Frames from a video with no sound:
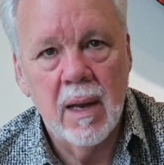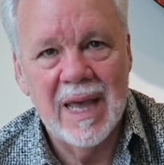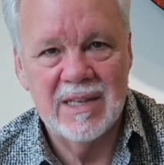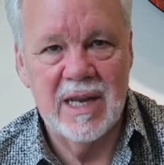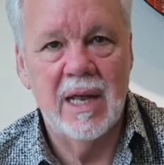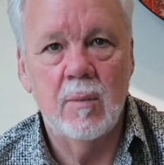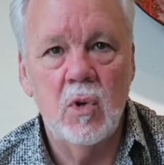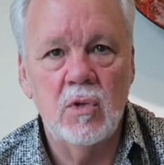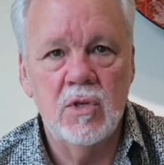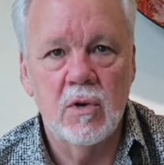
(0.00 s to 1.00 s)
as
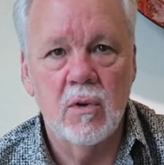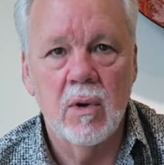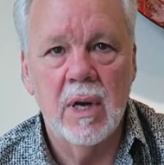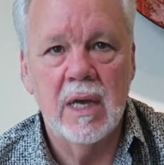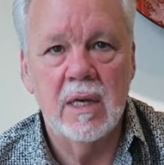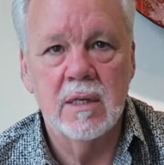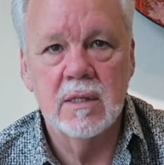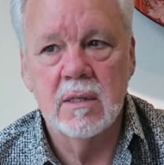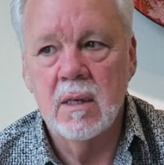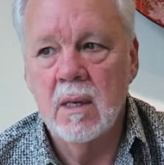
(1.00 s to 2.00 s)
animals, or as